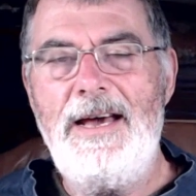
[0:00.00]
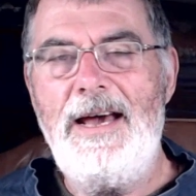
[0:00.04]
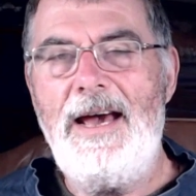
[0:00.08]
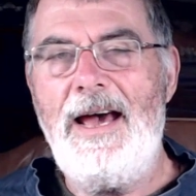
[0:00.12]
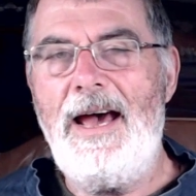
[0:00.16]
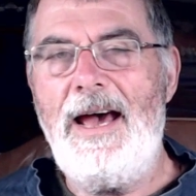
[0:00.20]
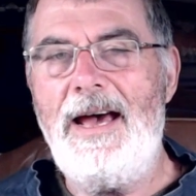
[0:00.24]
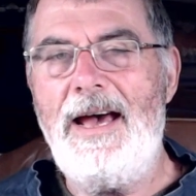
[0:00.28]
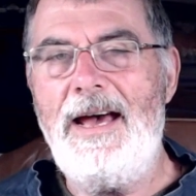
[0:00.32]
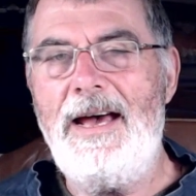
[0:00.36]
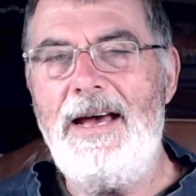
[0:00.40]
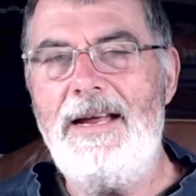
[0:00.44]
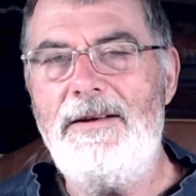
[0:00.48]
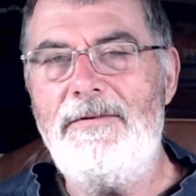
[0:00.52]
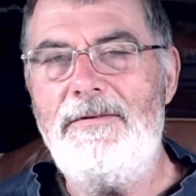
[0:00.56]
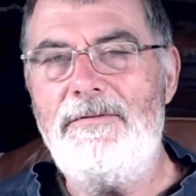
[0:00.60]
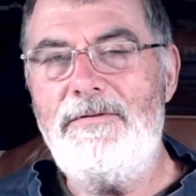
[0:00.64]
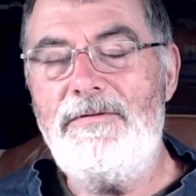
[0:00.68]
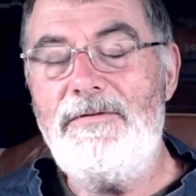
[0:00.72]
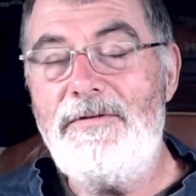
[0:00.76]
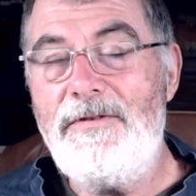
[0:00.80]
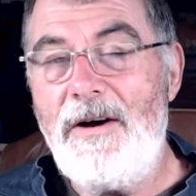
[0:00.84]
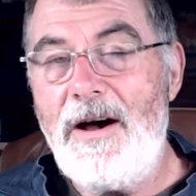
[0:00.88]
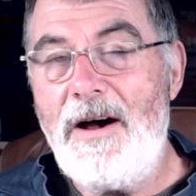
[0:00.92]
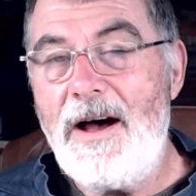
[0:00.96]
And
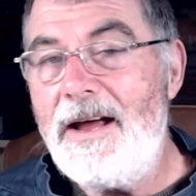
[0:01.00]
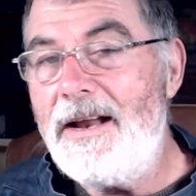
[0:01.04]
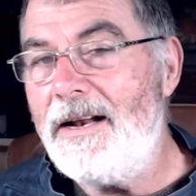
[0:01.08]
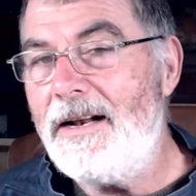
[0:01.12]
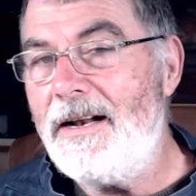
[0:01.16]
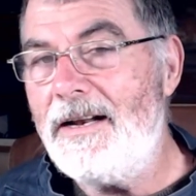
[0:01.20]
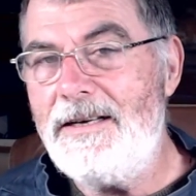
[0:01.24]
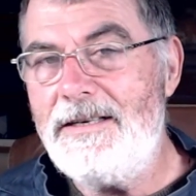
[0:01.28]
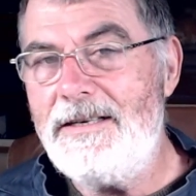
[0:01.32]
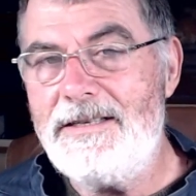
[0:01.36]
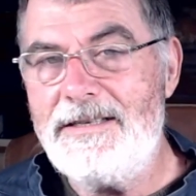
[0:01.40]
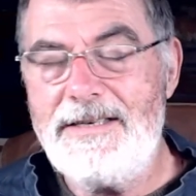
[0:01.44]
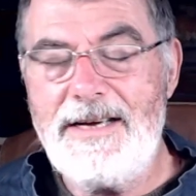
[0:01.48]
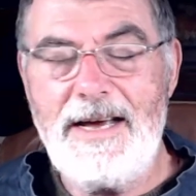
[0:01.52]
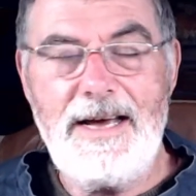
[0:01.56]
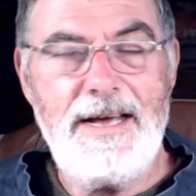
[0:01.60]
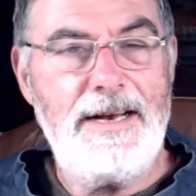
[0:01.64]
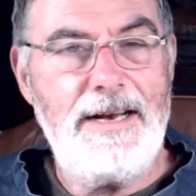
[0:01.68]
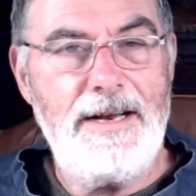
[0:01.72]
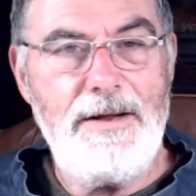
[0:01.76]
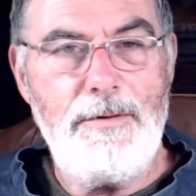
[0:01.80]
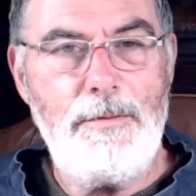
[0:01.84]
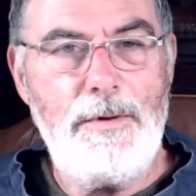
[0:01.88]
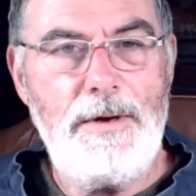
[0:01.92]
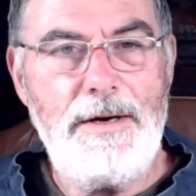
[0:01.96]
finally,
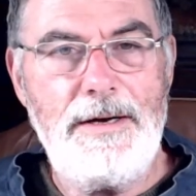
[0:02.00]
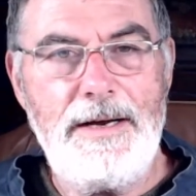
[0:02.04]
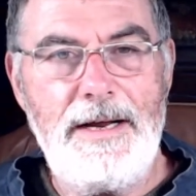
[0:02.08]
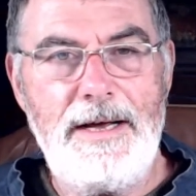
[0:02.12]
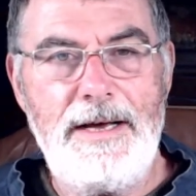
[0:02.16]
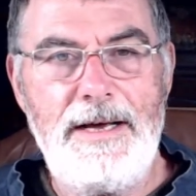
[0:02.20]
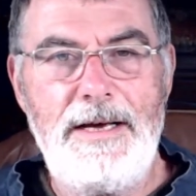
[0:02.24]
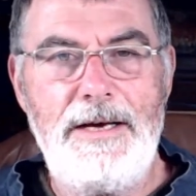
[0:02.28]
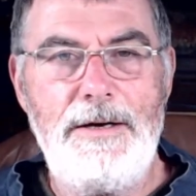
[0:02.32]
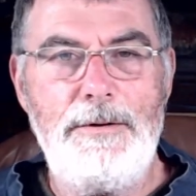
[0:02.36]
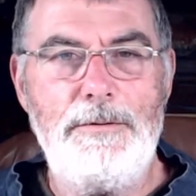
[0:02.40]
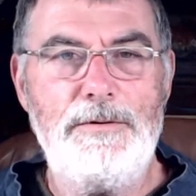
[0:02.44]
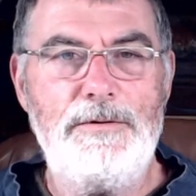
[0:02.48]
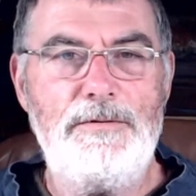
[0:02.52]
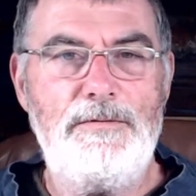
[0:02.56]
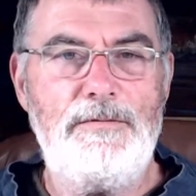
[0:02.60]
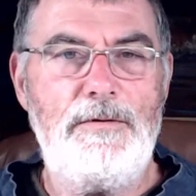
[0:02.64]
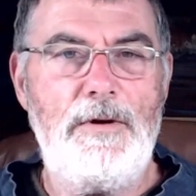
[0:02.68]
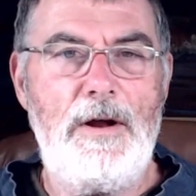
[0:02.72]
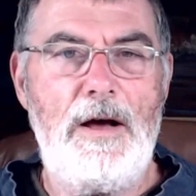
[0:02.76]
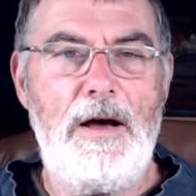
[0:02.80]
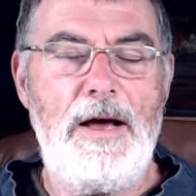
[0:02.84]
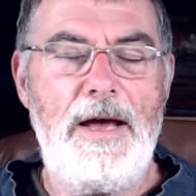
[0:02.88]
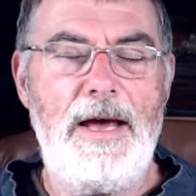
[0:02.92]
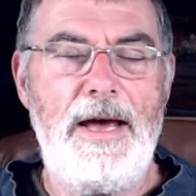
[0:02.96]
sadly, one day he was
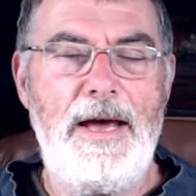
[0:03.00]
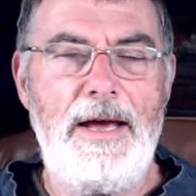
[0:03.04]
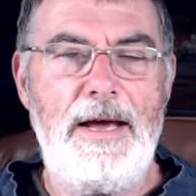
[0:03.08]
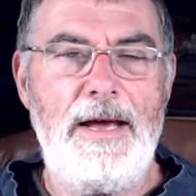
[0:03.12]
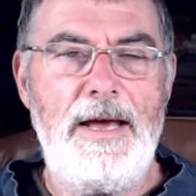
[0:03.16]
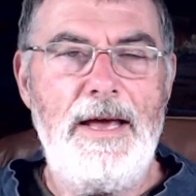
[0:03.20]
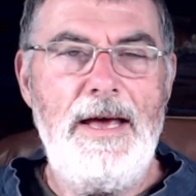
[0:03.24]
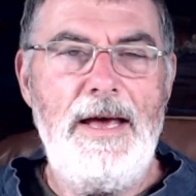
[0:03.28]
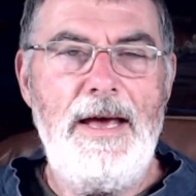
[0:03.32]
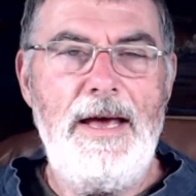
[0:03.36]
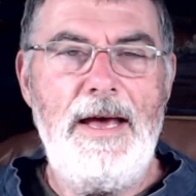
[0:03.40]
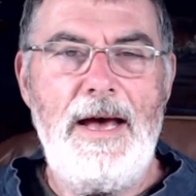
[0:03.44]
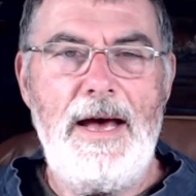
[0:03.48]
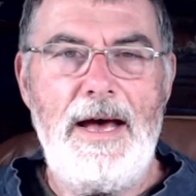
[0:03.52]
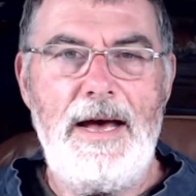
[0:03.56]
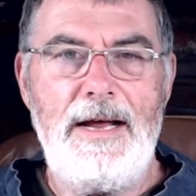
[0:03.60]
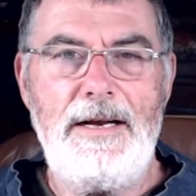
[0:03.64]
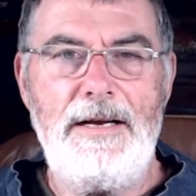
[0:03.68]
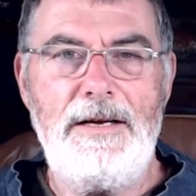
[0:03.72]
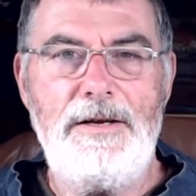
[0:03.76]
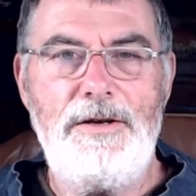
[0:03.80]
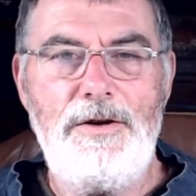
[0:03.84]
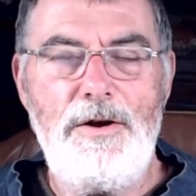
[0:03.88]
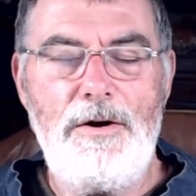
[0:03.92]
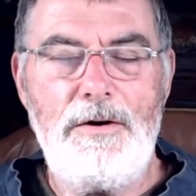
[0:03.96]
flying and a
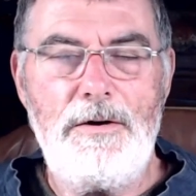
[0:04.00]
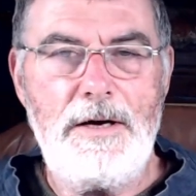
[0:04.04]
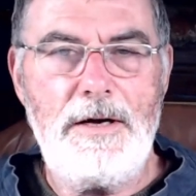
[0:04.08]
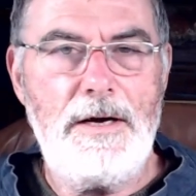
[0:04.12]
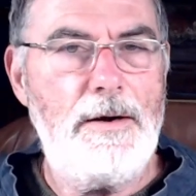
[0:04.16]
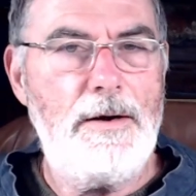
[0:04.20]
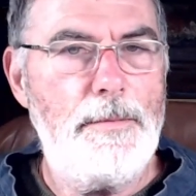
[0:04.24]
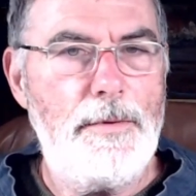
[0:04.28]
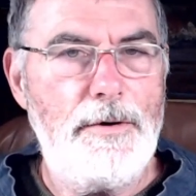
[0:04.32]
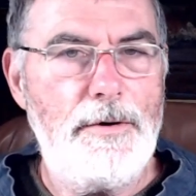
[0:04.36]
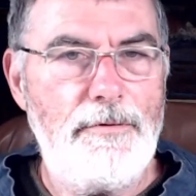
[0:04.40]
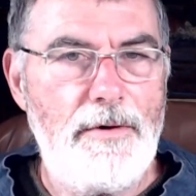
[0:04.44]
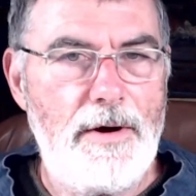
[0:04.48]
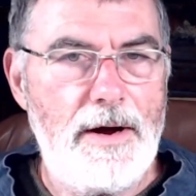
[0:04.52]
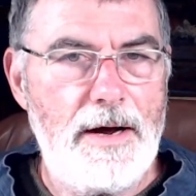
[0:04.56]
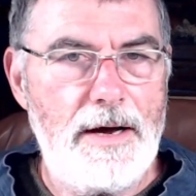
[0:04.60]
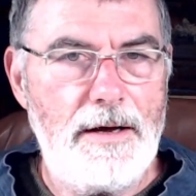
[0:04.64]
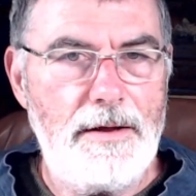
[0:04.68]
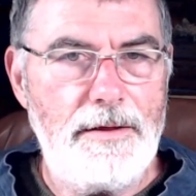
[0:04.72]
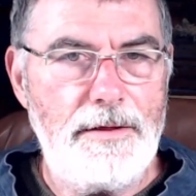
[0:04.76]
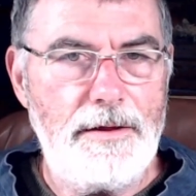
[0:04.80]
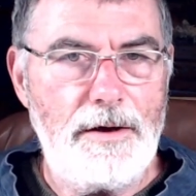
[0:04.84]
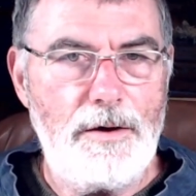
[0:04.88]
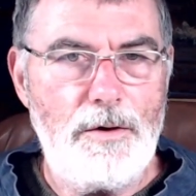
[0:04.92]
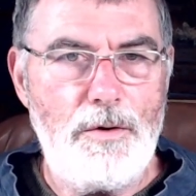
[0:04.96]
dog come
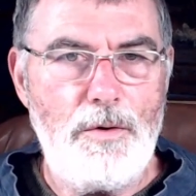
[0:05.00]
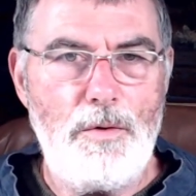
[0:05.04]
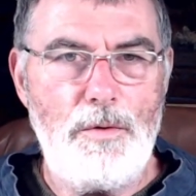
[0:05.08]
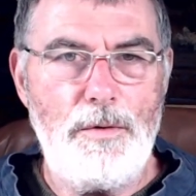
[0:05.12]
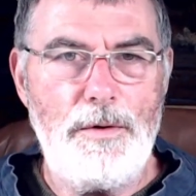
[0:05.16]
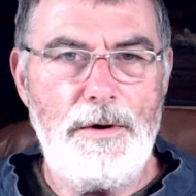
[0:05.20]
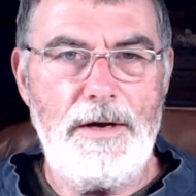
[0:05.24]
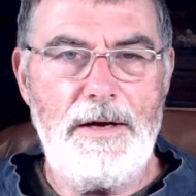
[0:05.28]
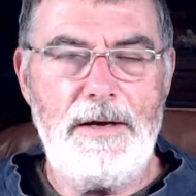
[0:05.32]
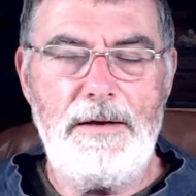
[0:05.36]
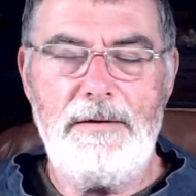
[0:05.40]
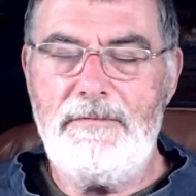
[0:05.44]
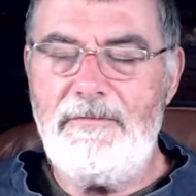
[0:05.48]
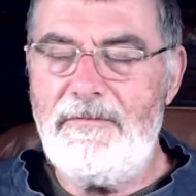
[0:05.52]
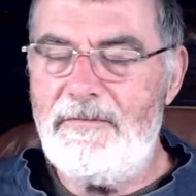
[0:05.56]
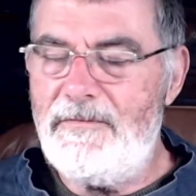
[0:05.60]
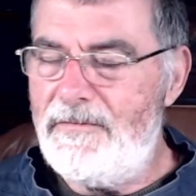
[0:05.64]
around the corner,